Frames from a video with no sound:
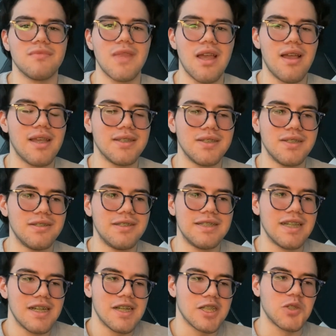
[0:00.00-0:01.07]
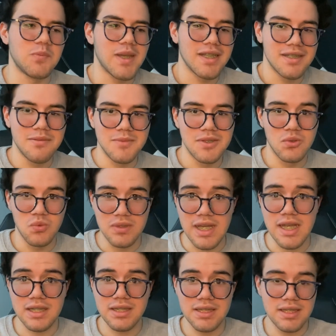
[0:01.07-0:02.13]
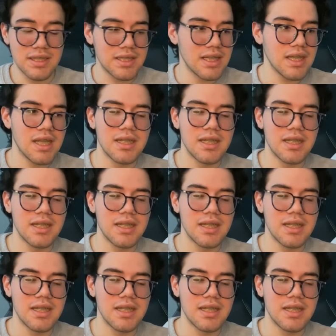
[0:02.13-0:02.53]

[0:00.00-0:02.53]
I didn't expect him to actually see it,